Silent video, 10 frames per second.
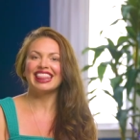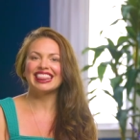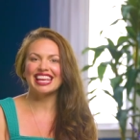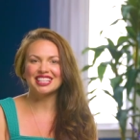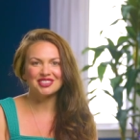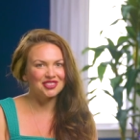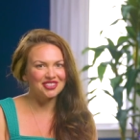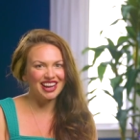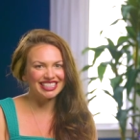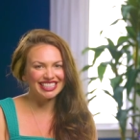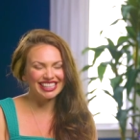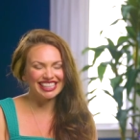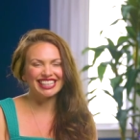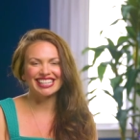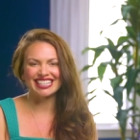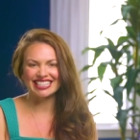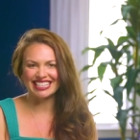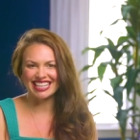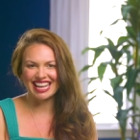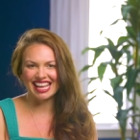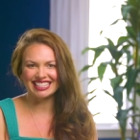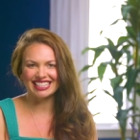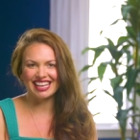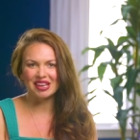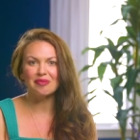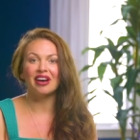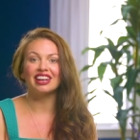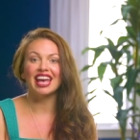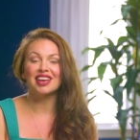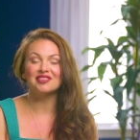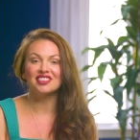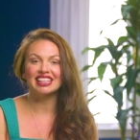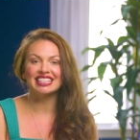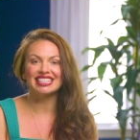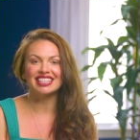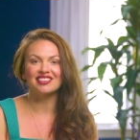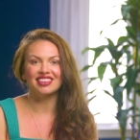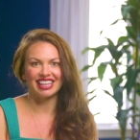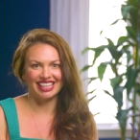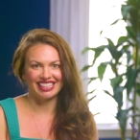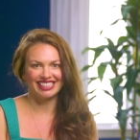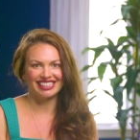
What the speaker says: Thanks for watching, and I'll see you next time on MVTV.